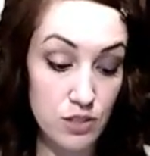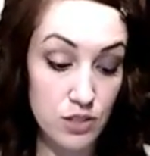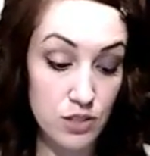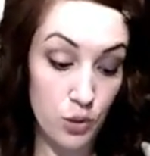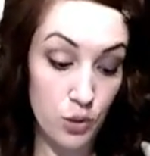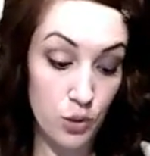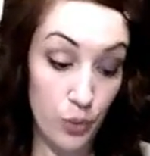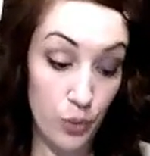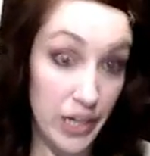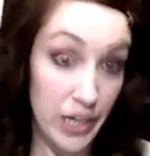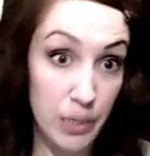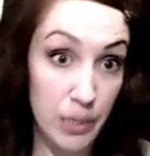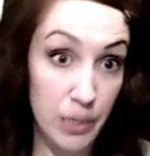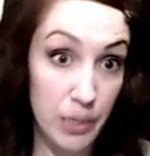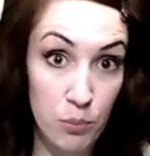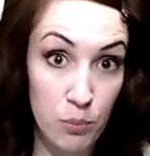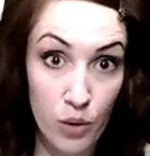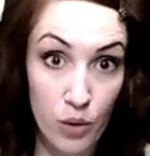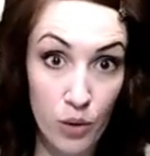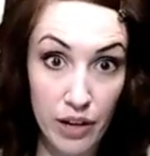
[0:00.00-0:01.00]

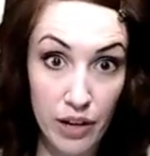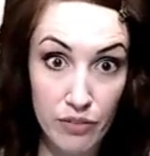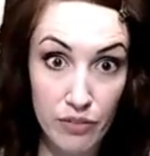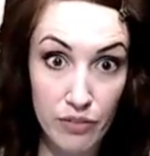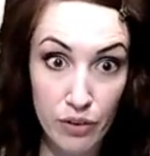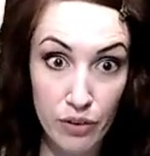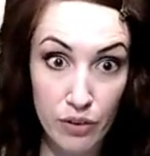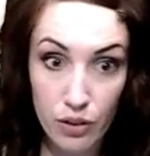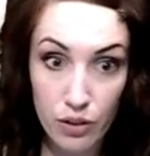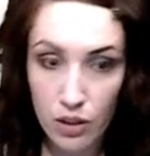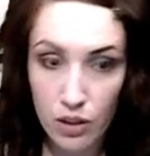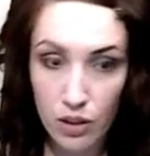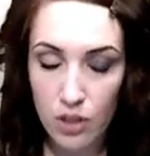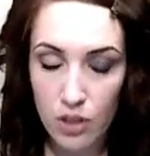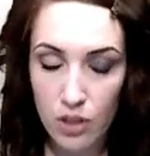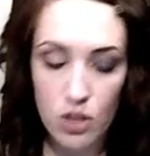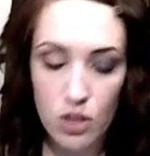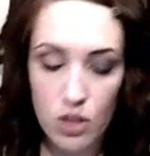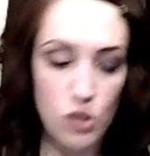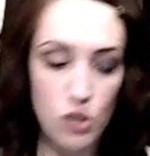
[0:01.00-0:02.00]
Cream, whatever.
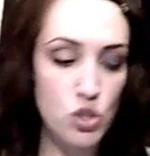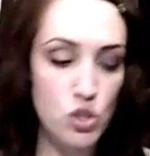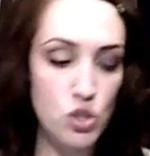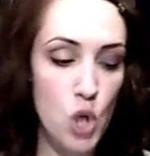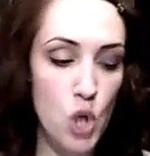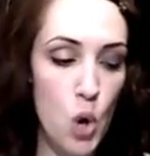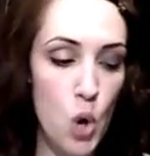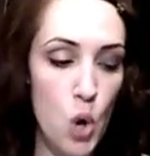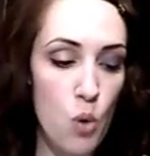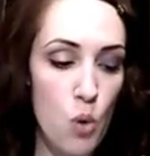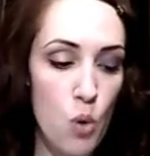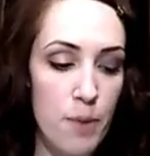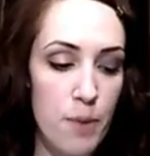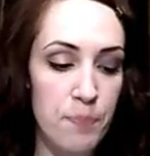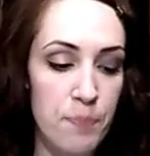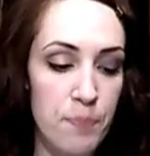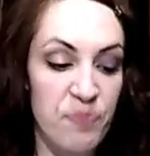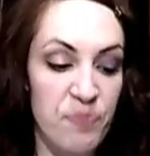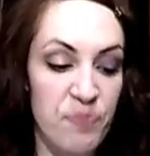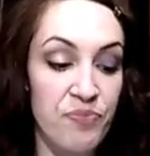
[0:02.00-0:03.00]
So
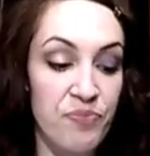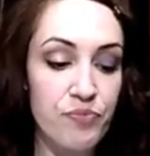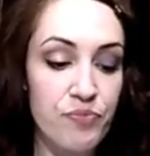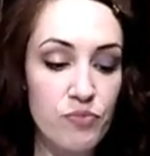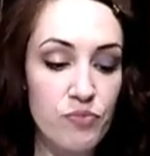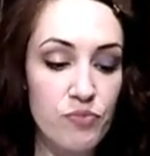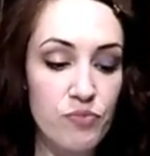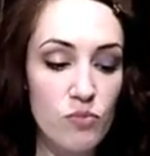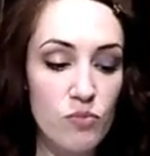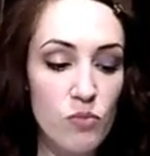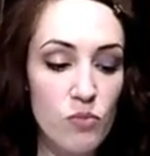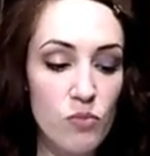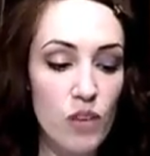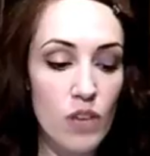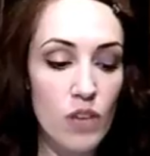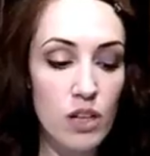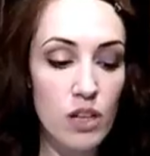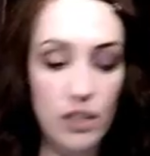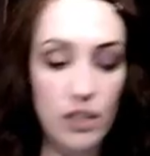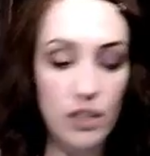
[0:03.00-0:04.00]

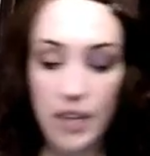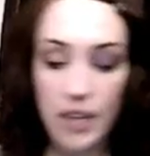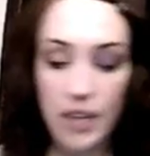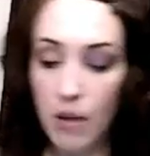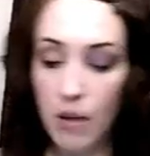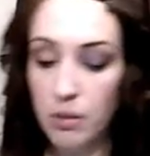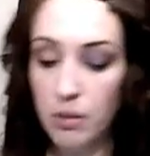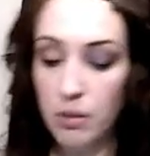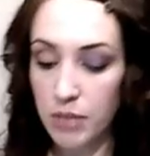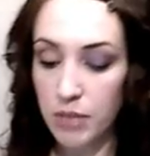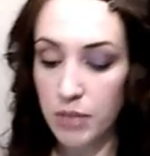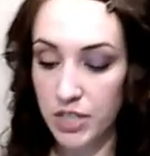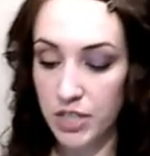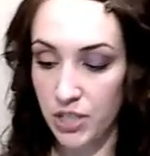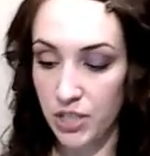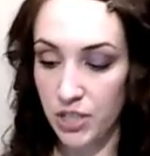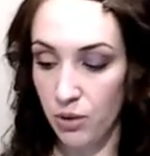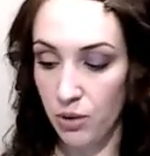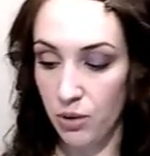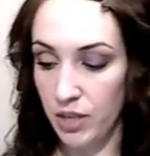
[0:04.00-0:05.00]
now what I'm going to
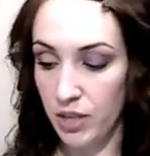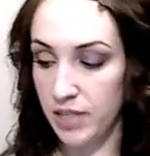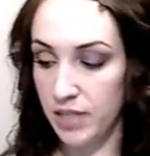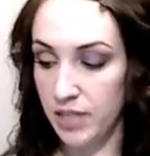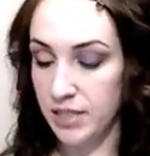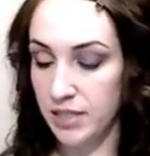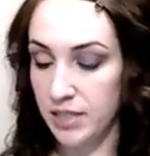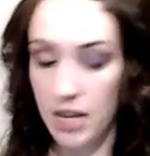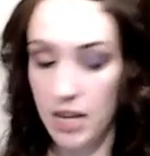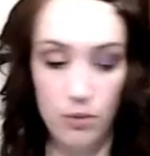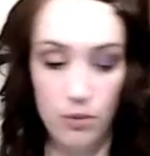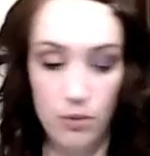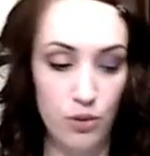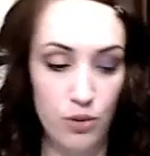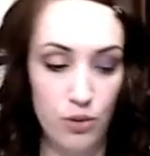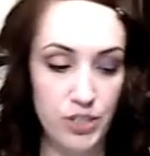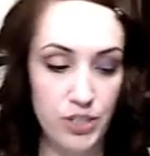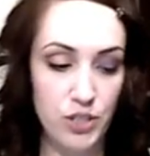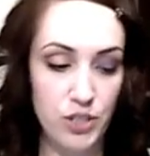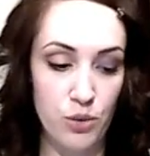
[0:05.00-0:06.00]
do is I'm
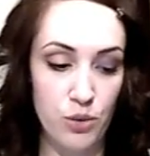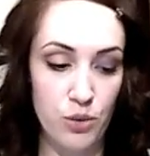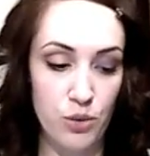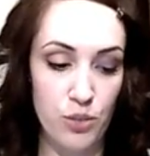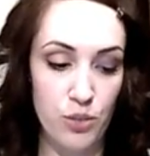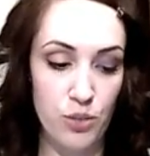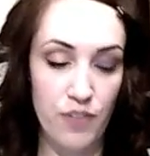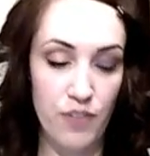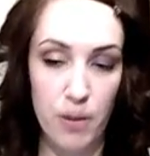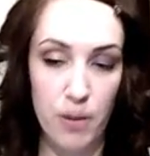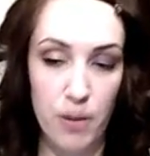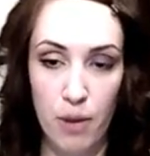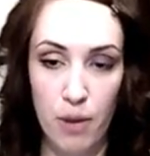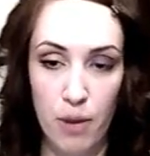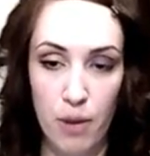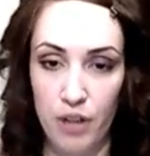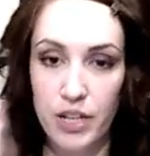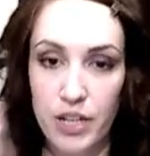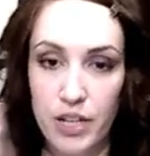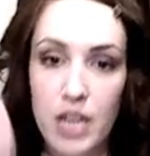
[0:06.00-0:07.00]
going to do the fun
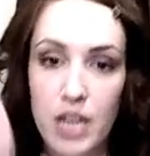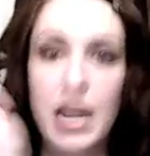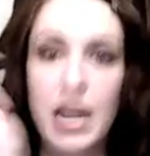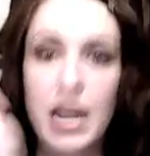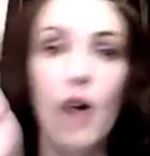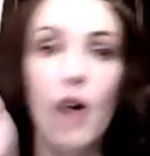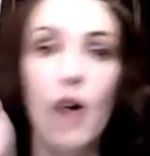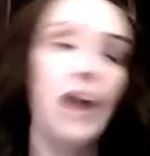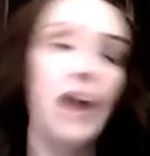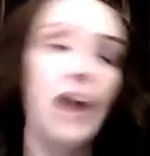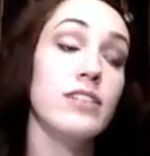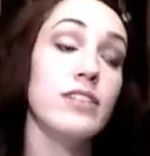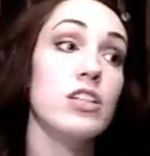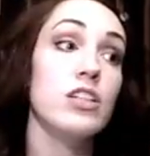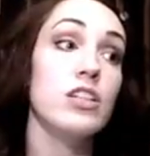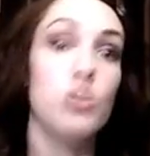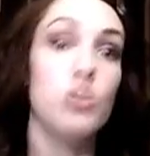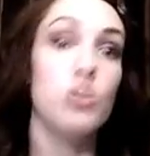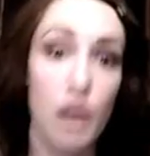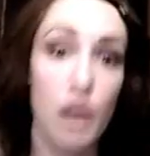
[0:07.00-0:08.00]
part. Now I have to
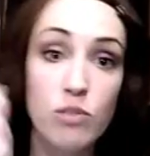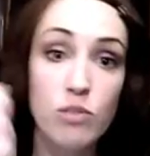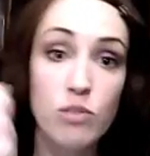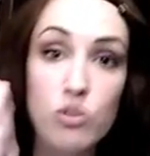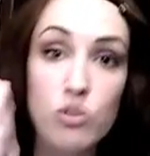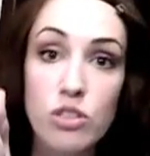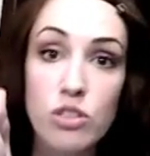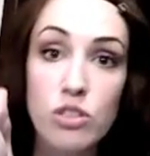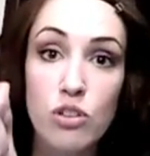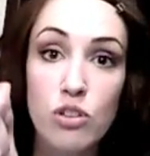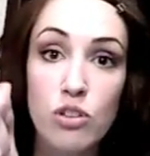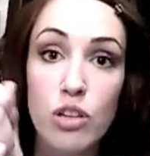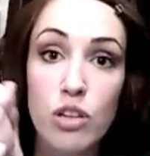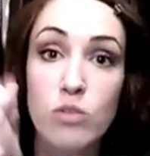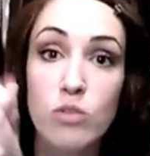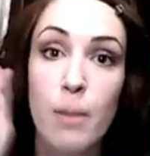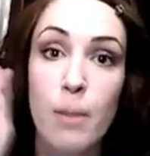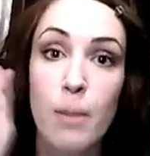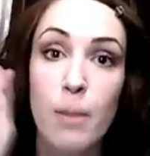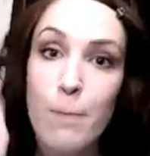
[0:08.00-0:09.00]
tell you, when I was doing this earlier, it
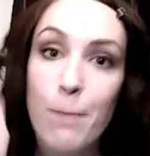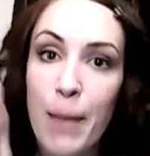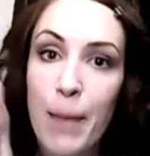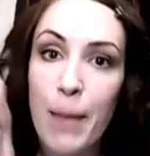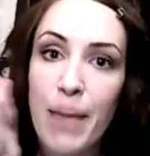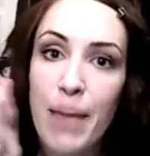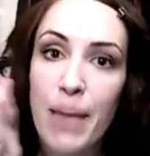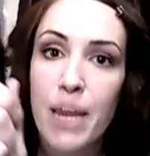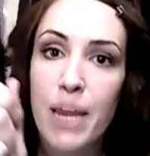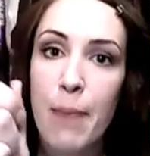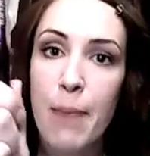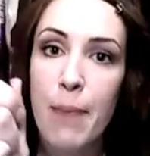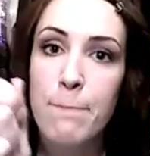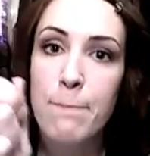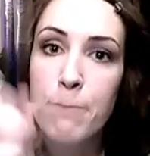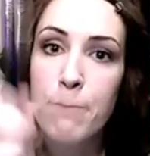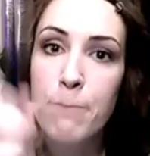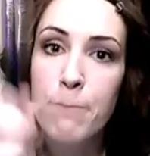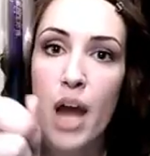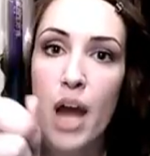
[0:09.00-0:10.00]
was a big pain in my
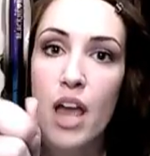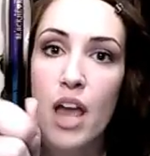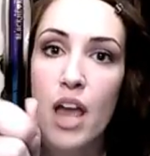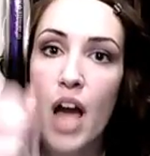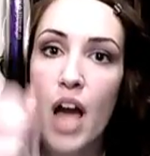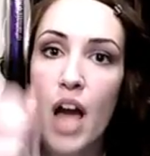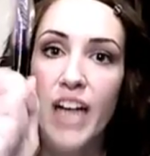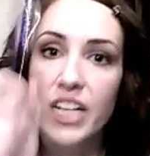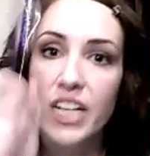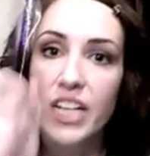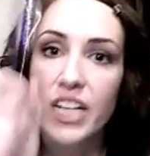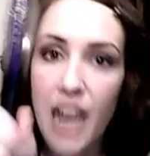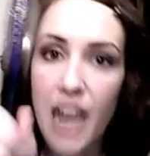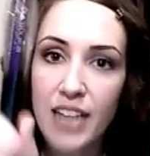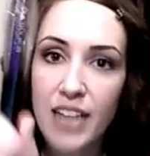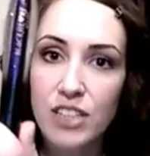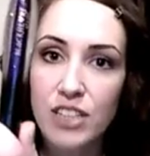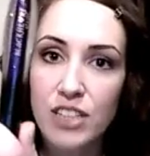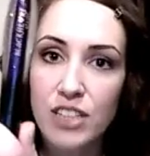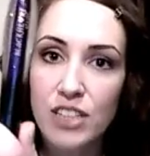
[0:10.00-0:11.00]
butt. I could
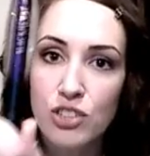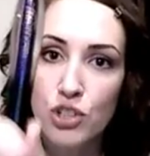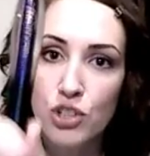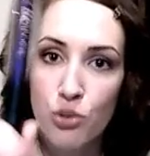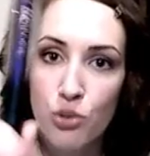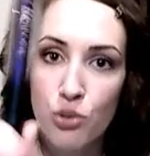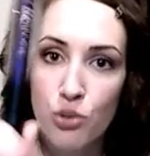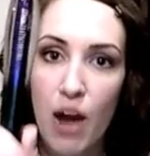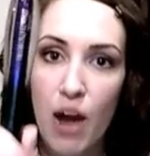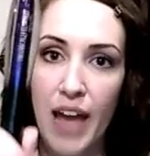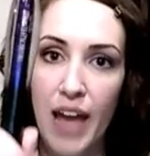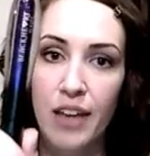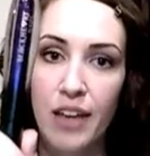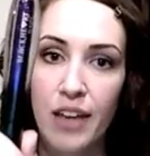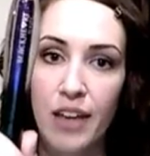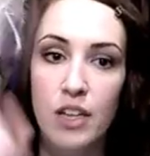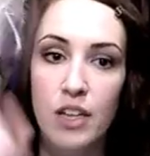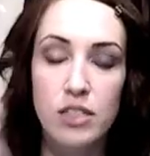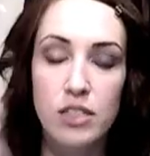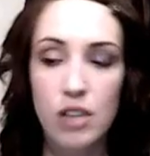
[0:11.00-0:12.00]
not get this to
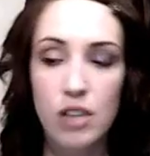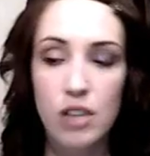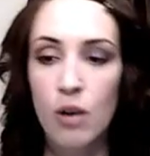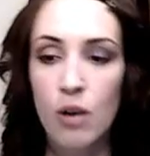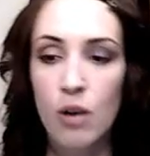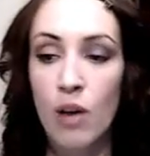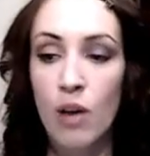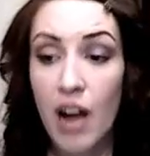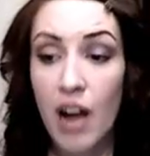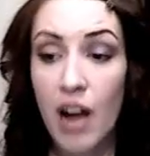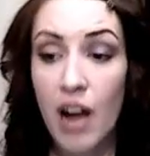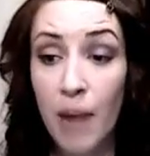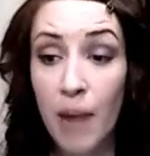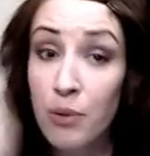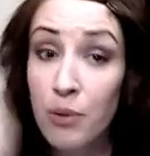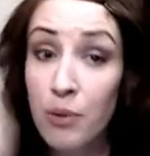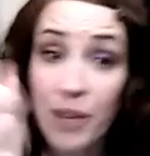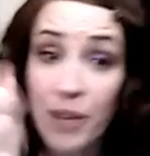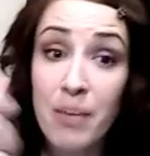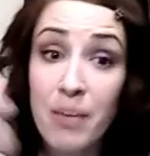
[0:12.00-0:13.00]
dry. So I
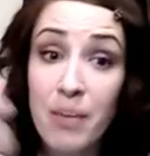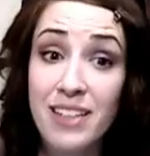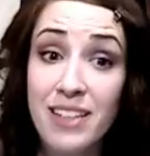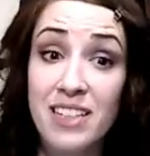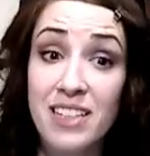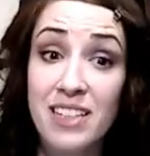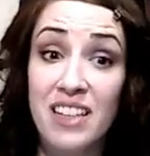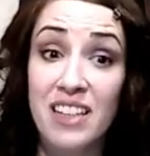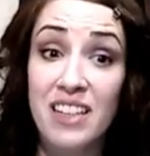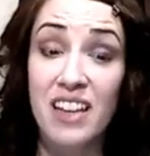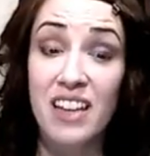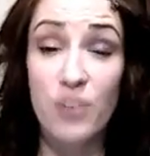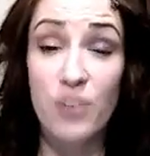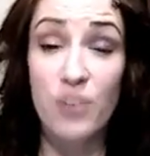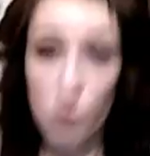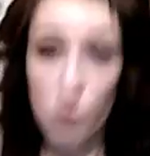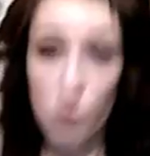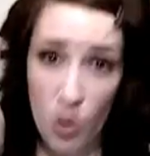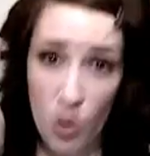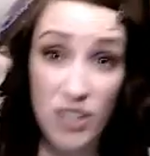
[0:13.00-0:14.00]
would recommend, if
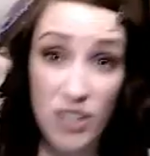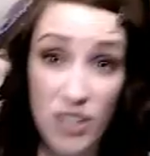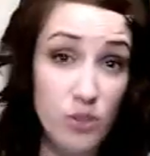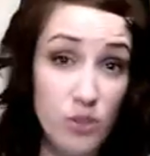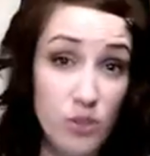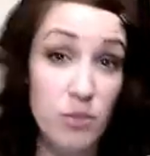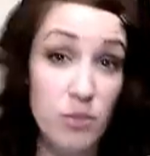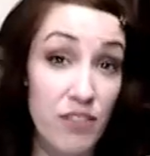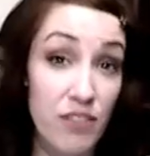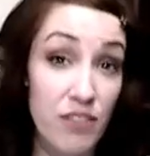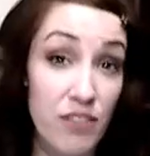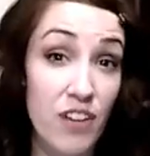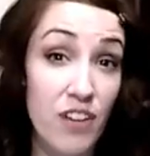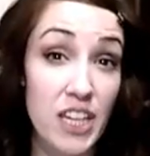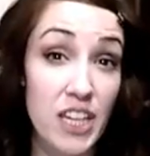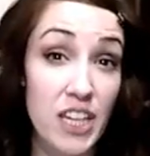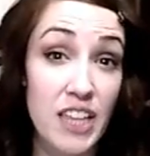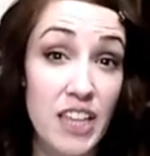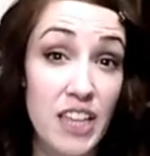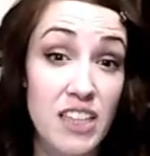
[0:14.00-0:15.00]
you want to do something
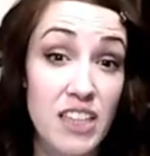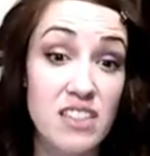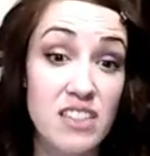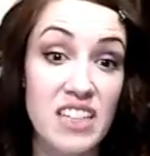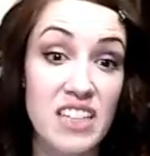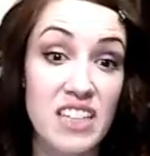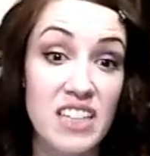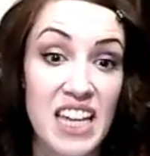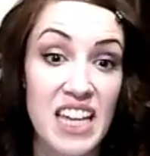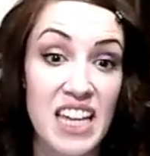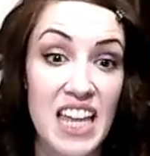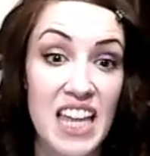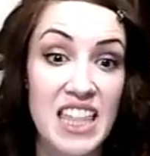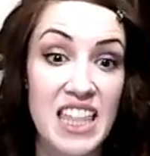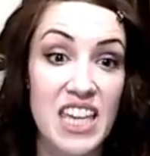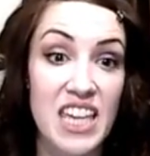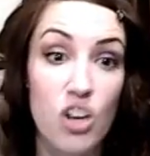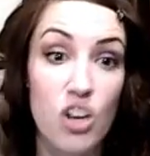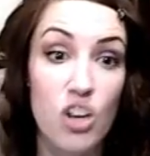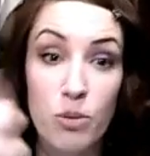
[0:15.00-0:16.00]
funky like this, getting
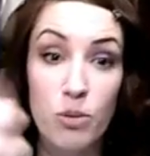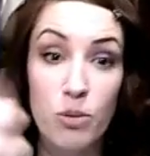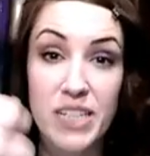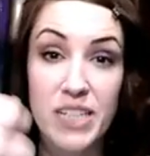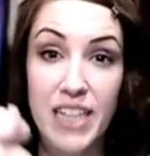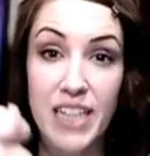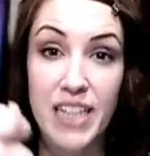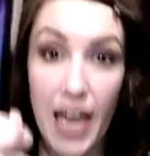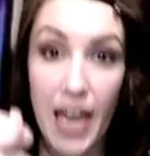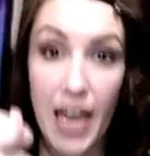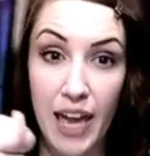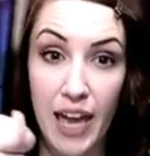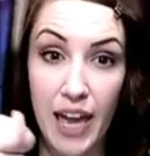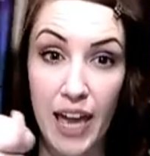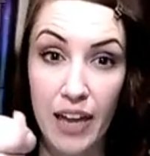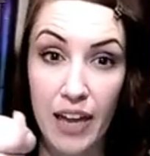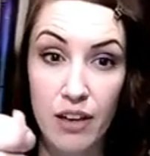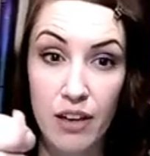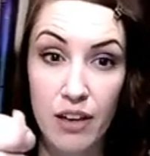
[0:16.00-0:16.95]
the Urban Decay